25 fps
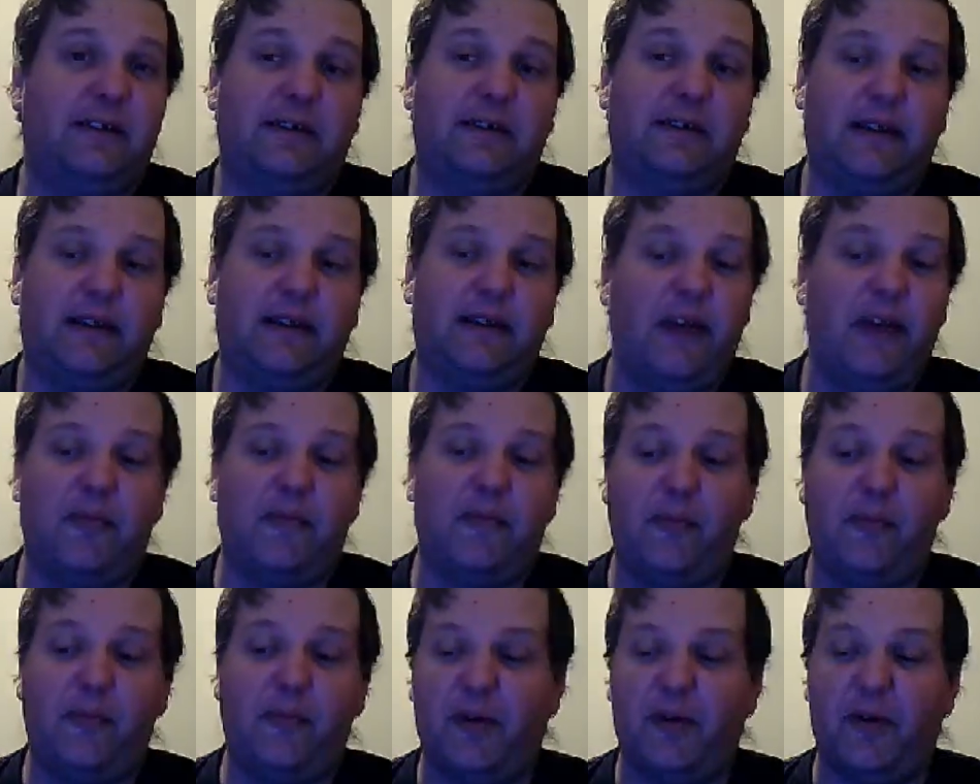gave
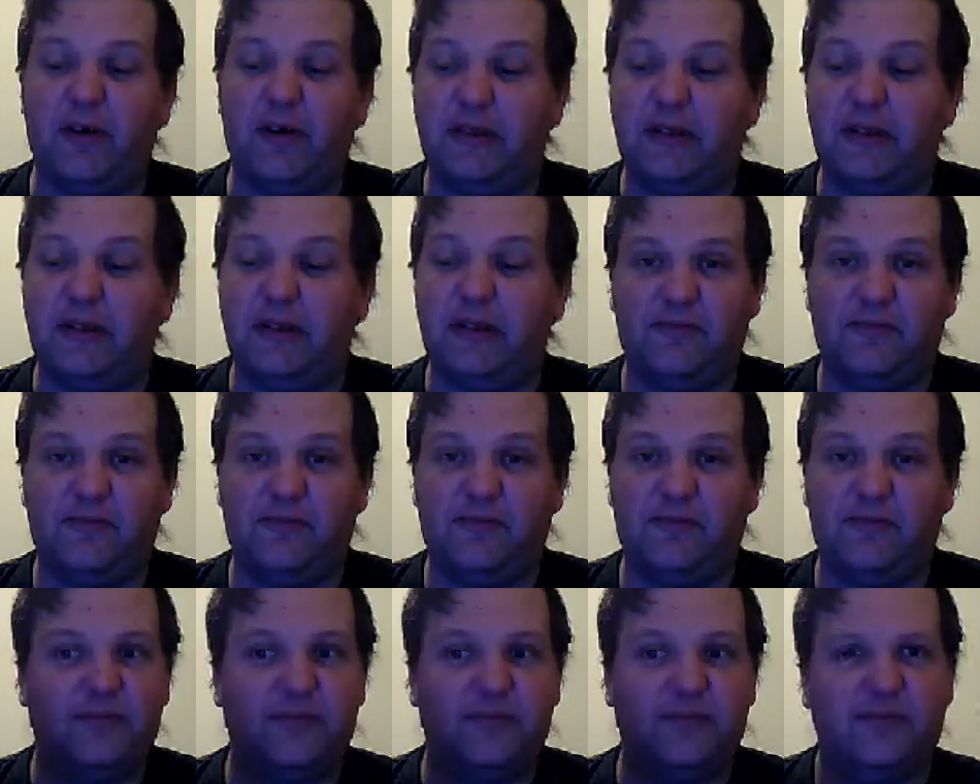up on it
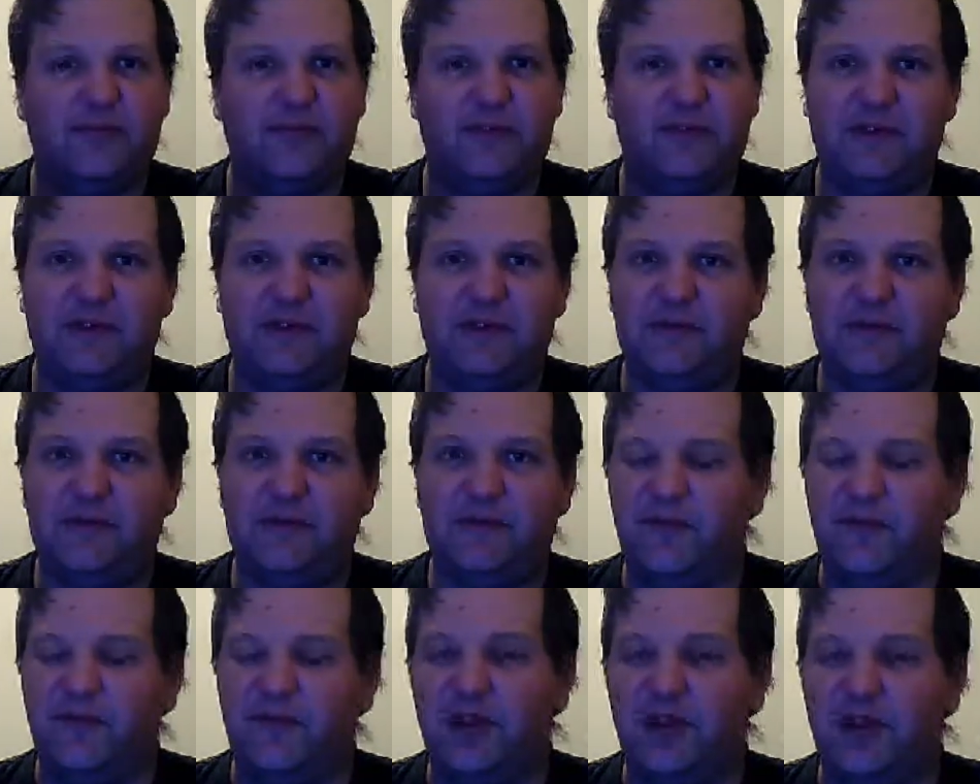
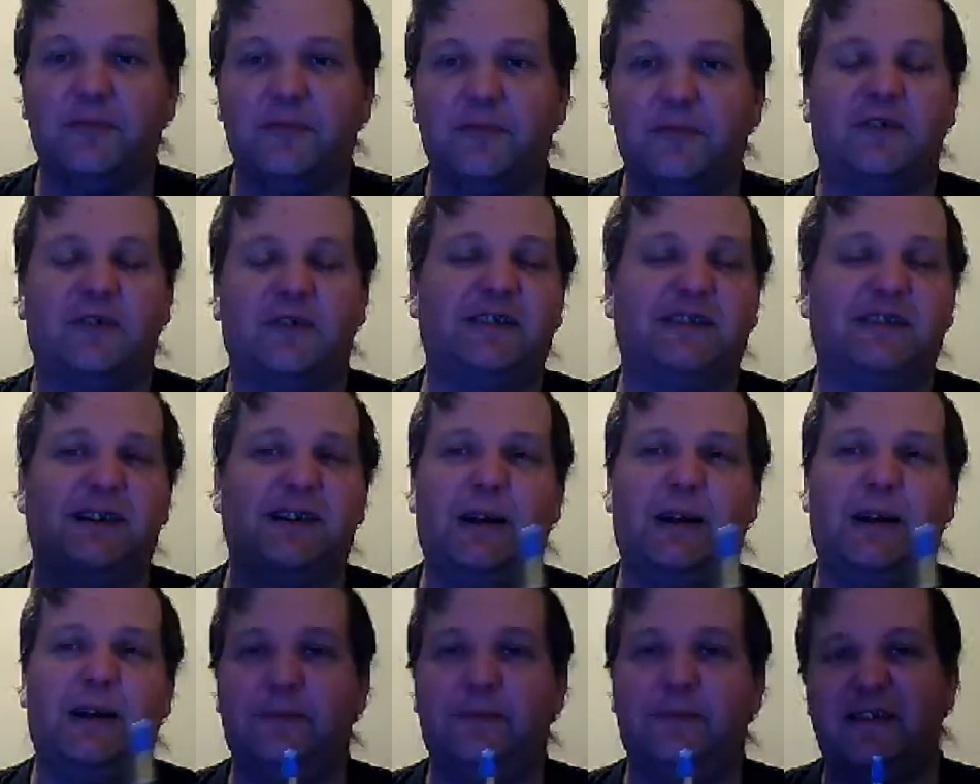numerous
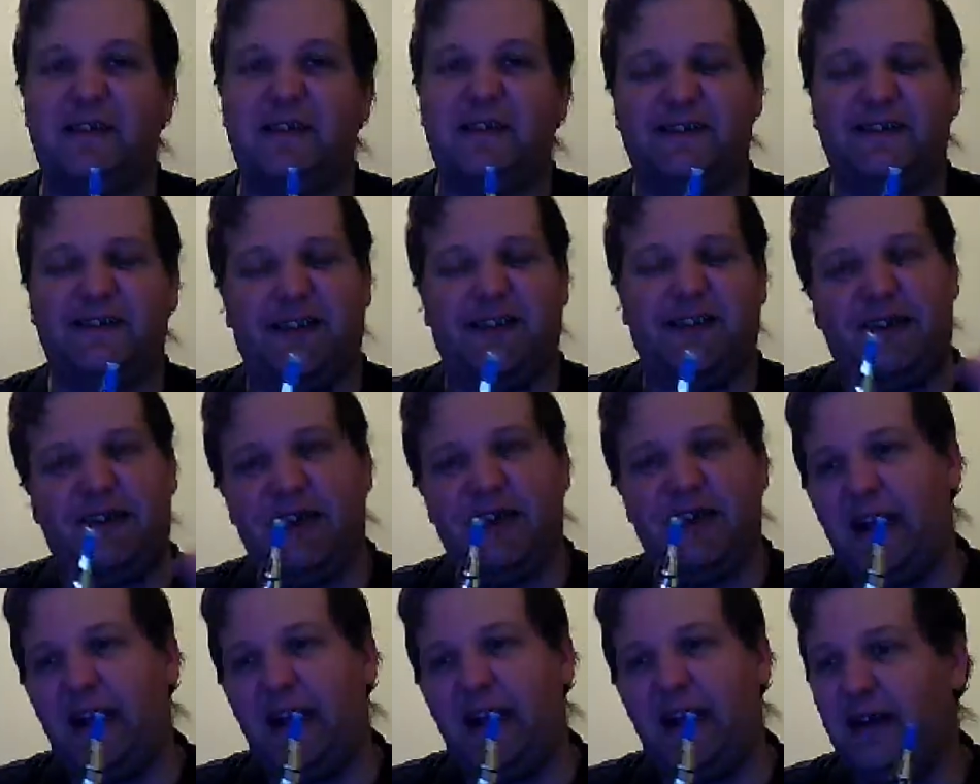times. I was like,
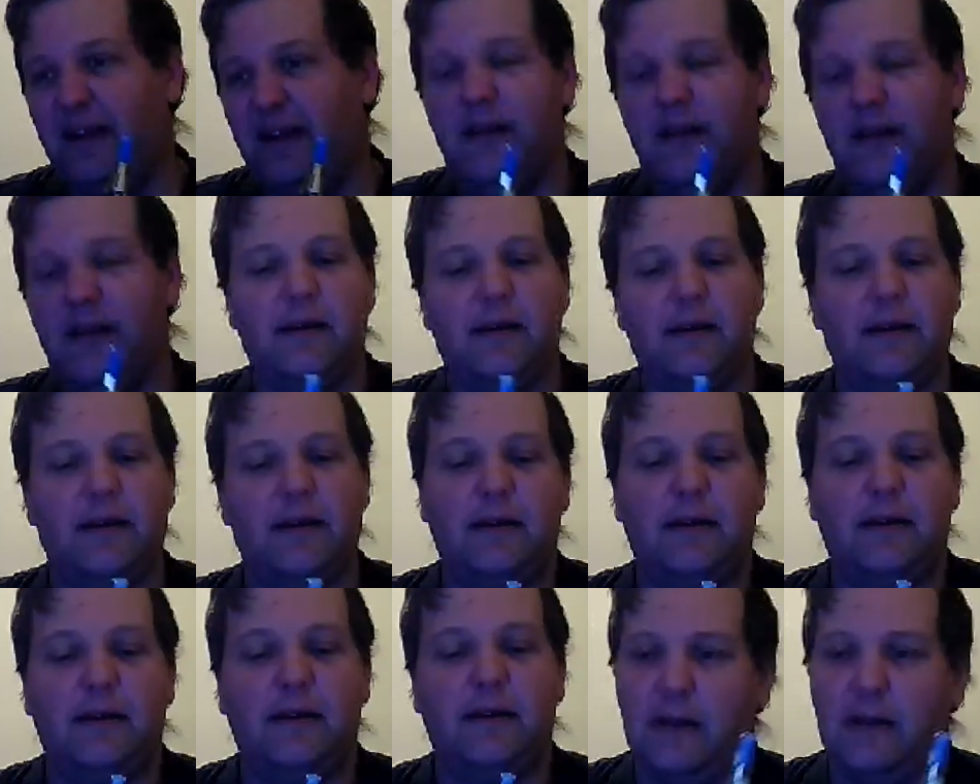I
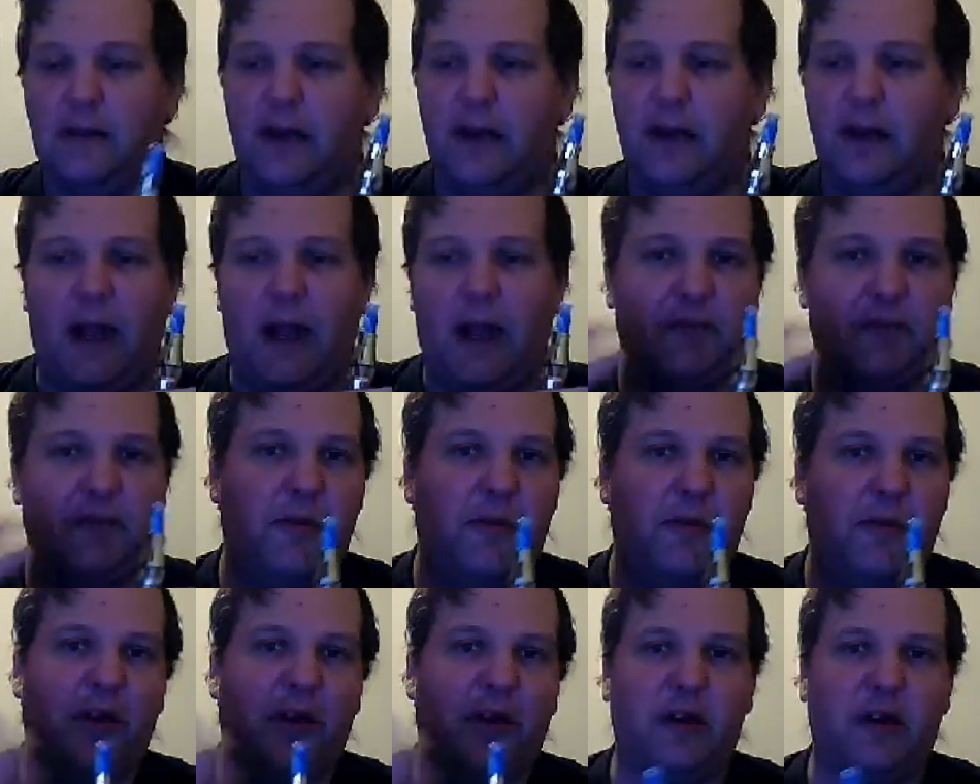
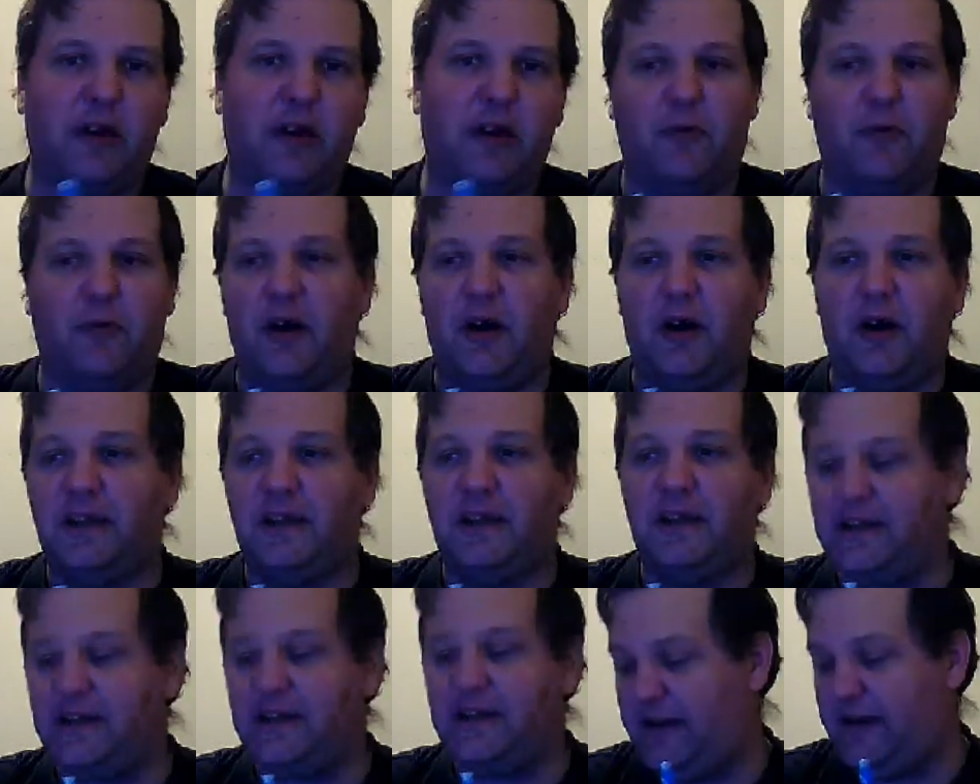rebuilt it
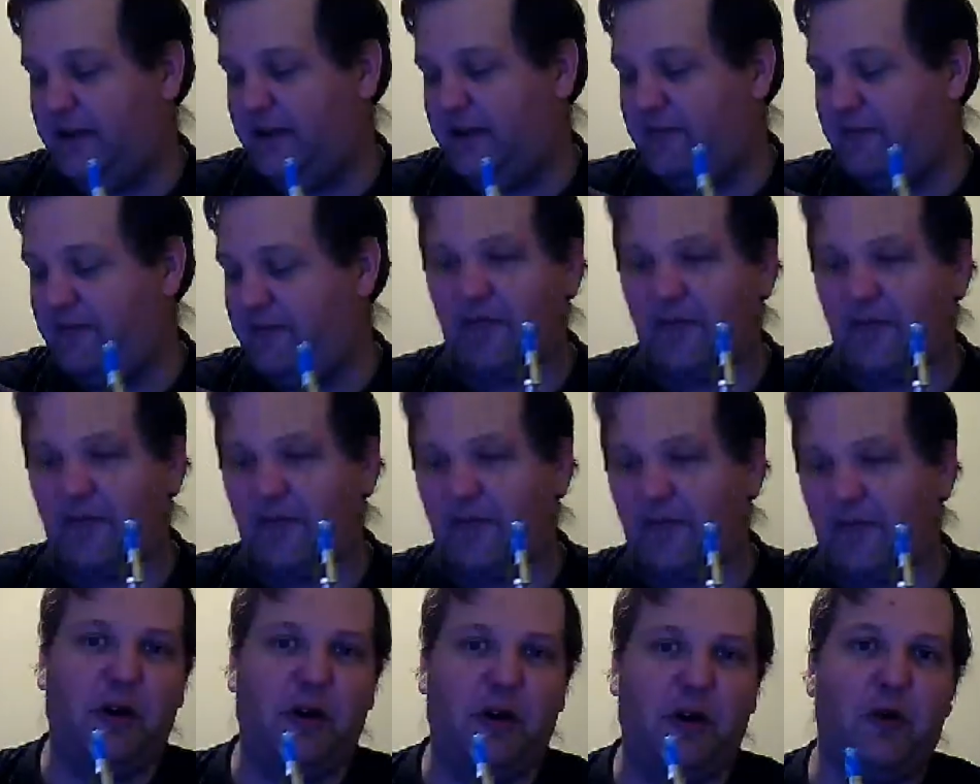once, it fried
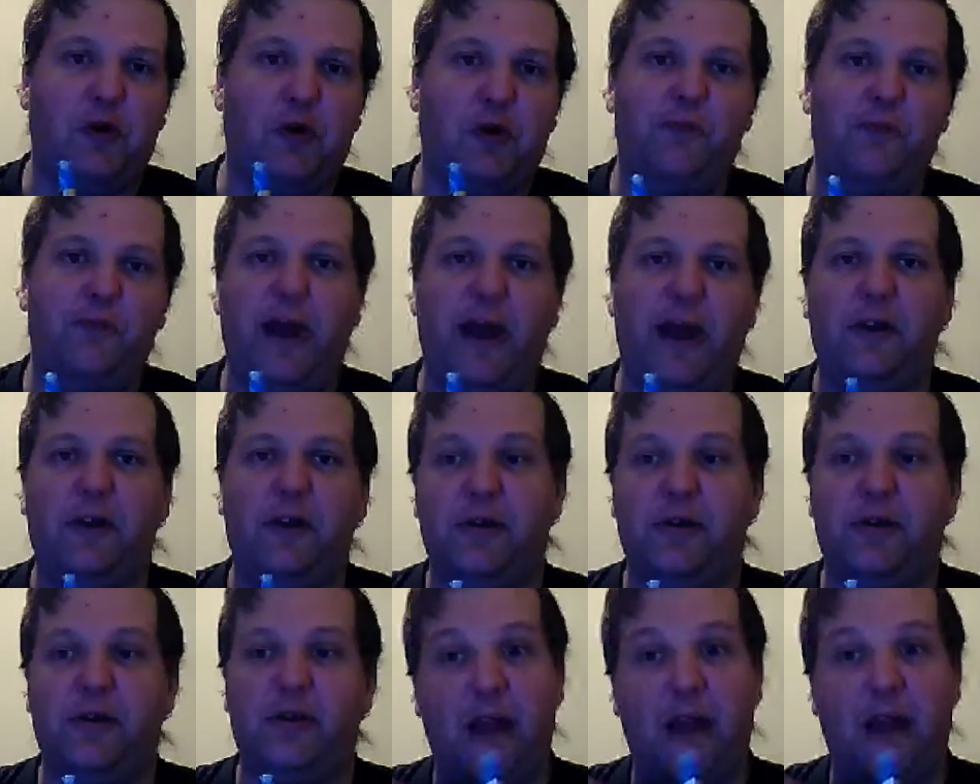my one
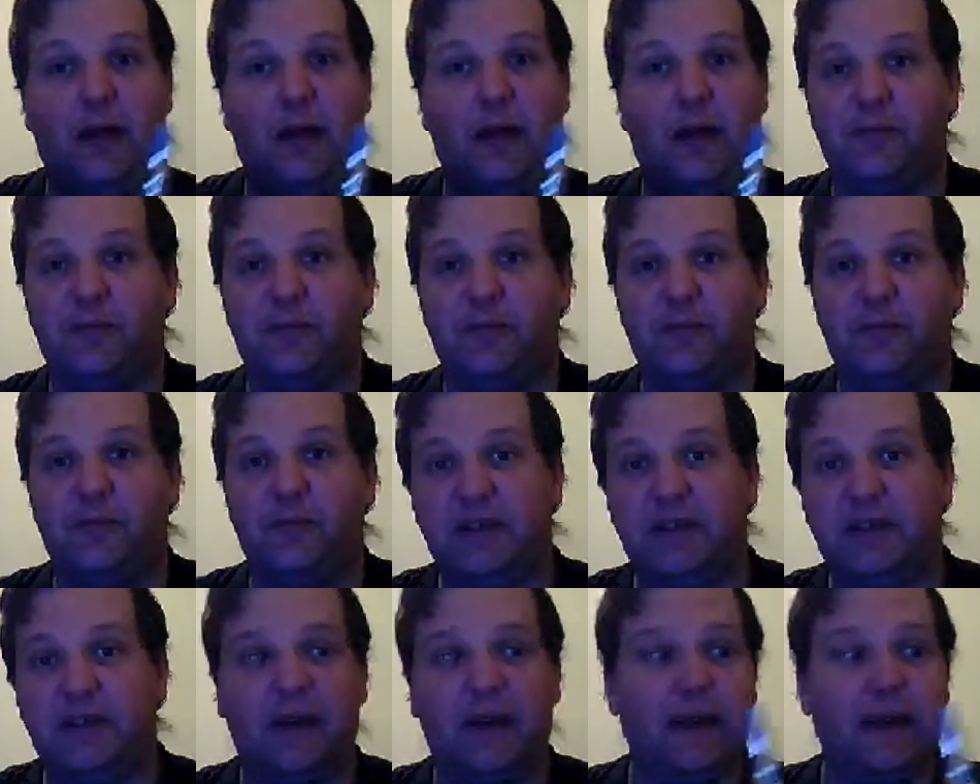battery. I rebuilt
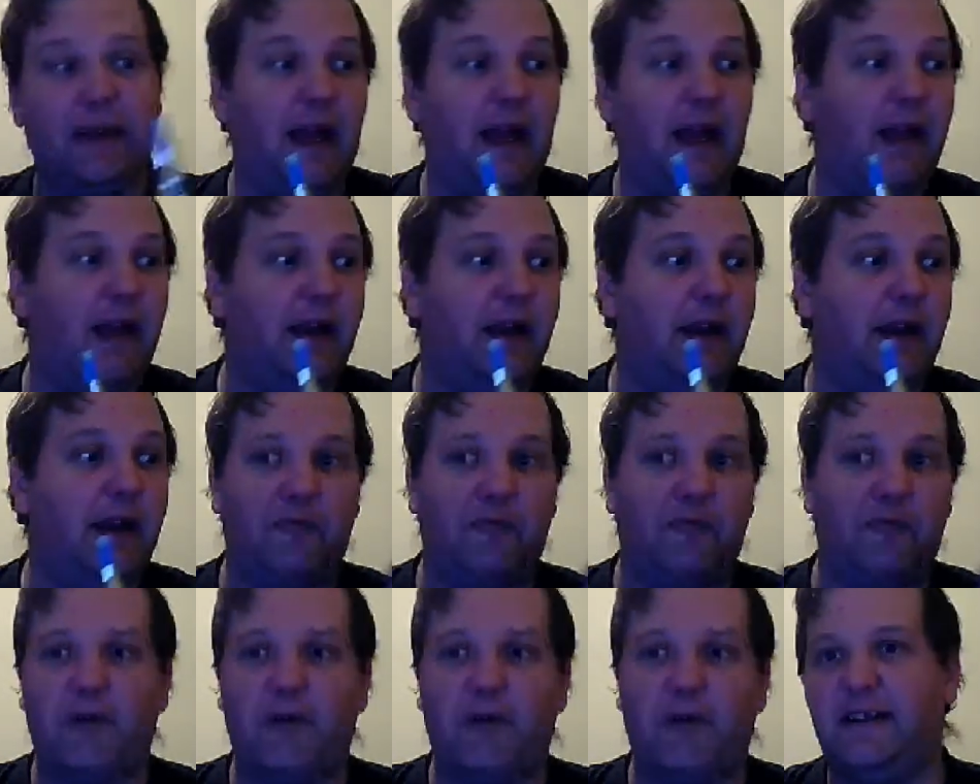it again, it
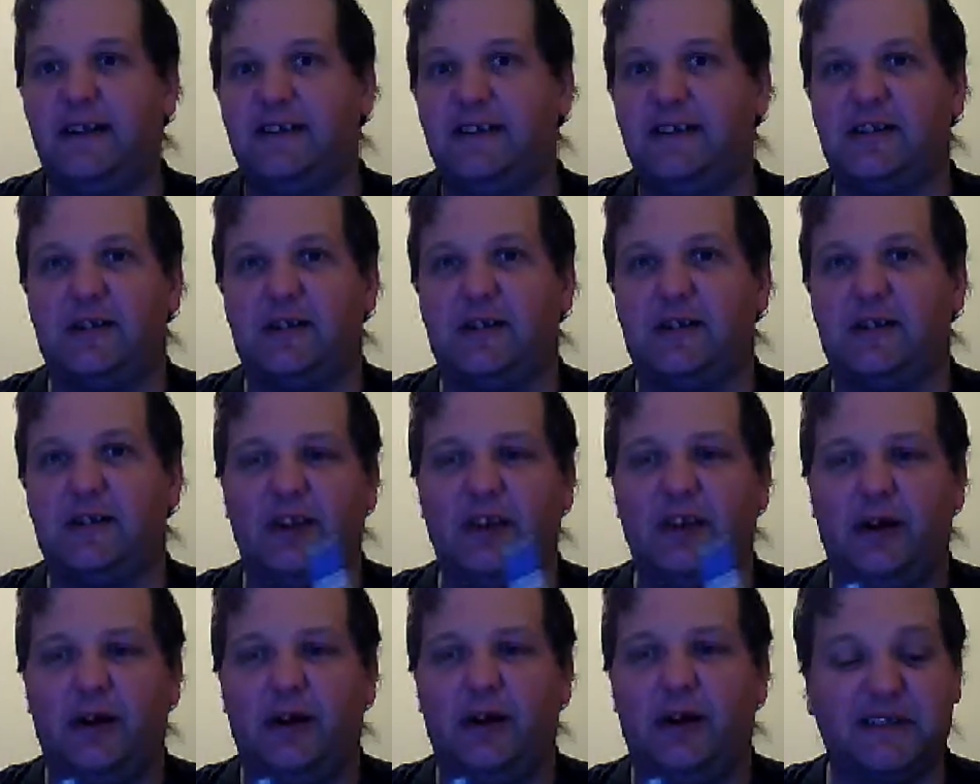fried something
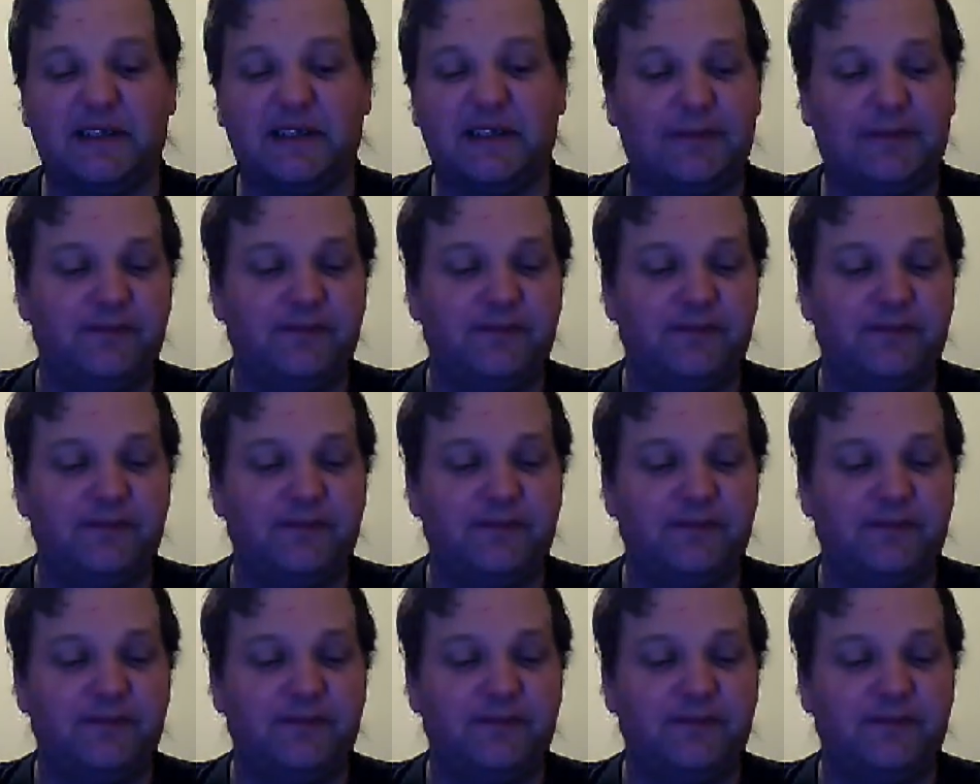else.